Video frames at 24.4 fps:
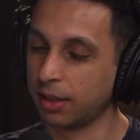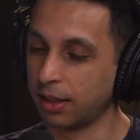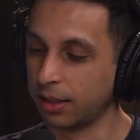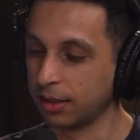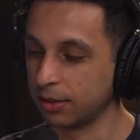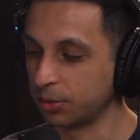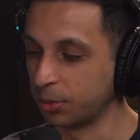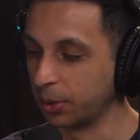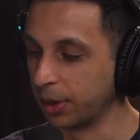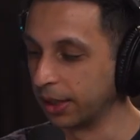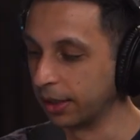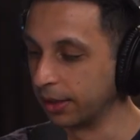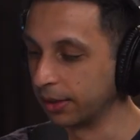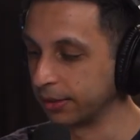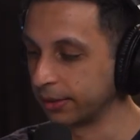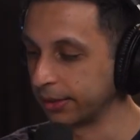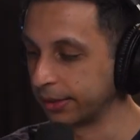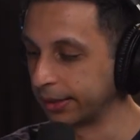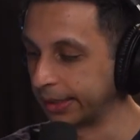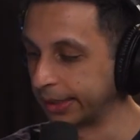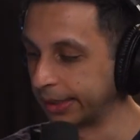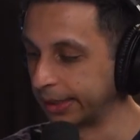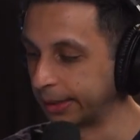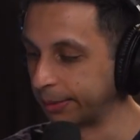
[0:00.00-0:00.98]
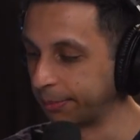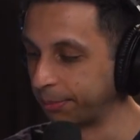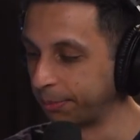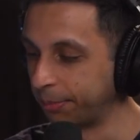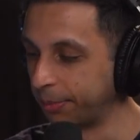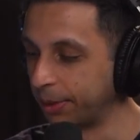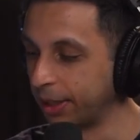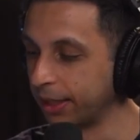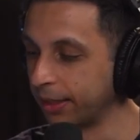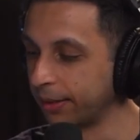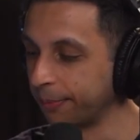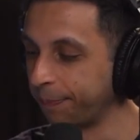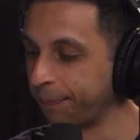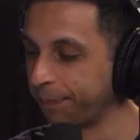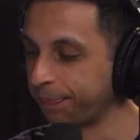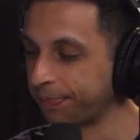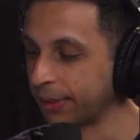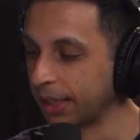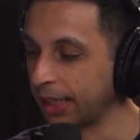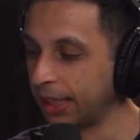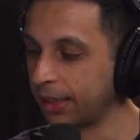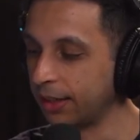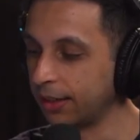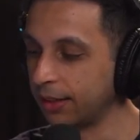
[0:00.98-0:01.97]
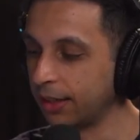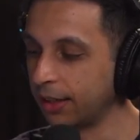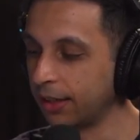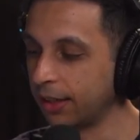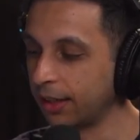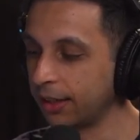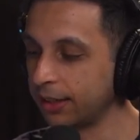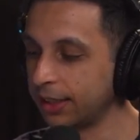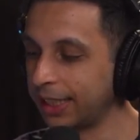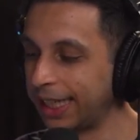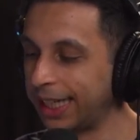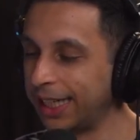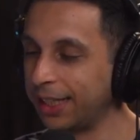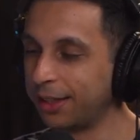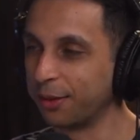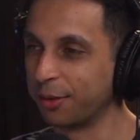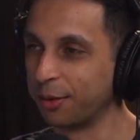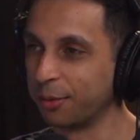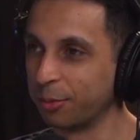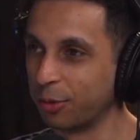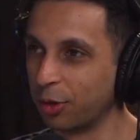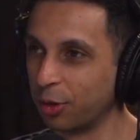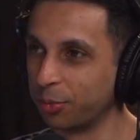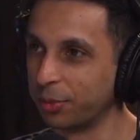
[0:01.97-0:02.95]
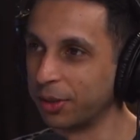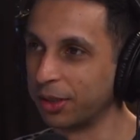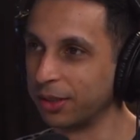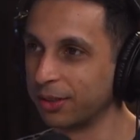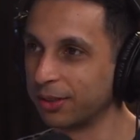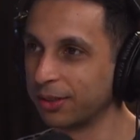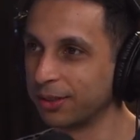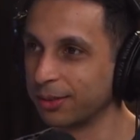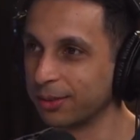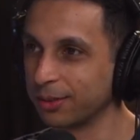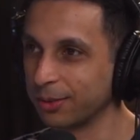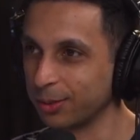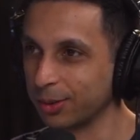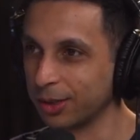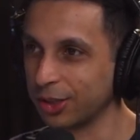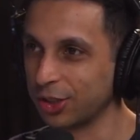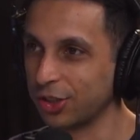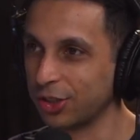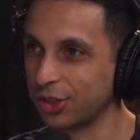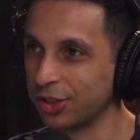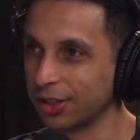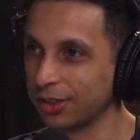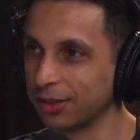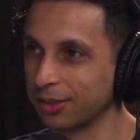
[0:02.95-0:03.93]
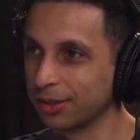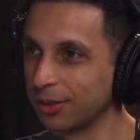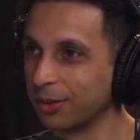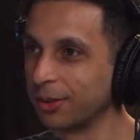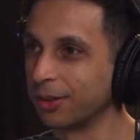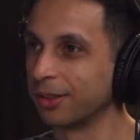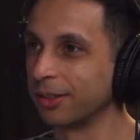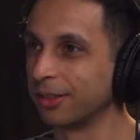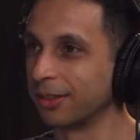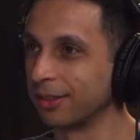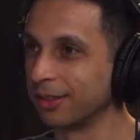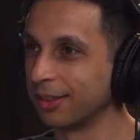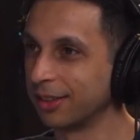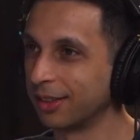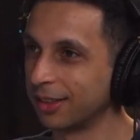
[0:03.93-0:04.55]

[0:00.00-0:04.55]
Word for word: As well. But in the heat of the moment, when shit's going